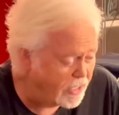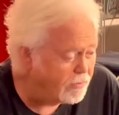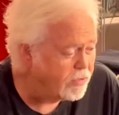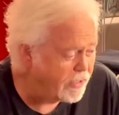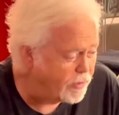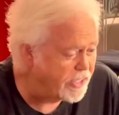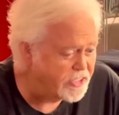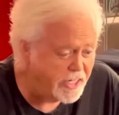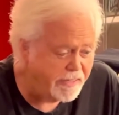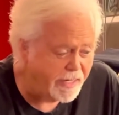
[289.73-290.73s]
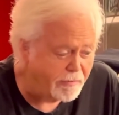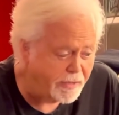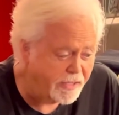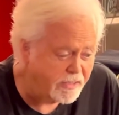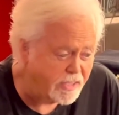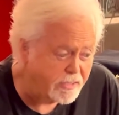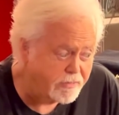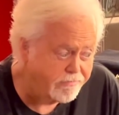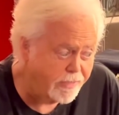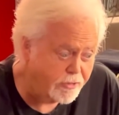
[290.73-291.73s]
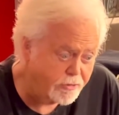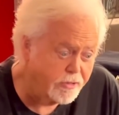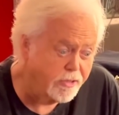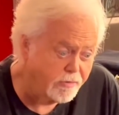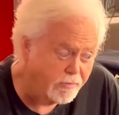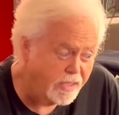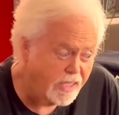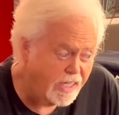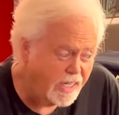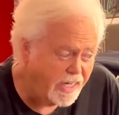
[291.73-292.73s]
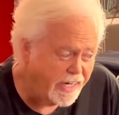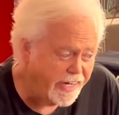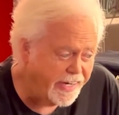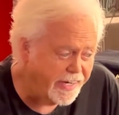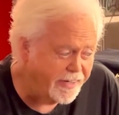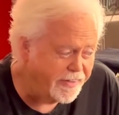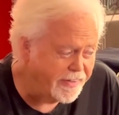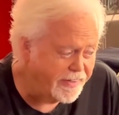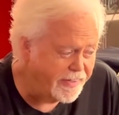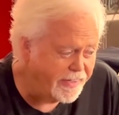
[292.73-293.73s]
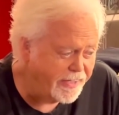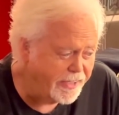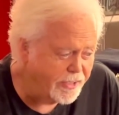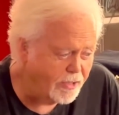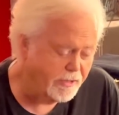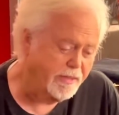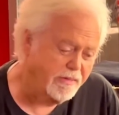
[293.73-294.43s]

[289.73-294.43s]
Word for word: humbling when you say that because it's, it's true. And, you know, the,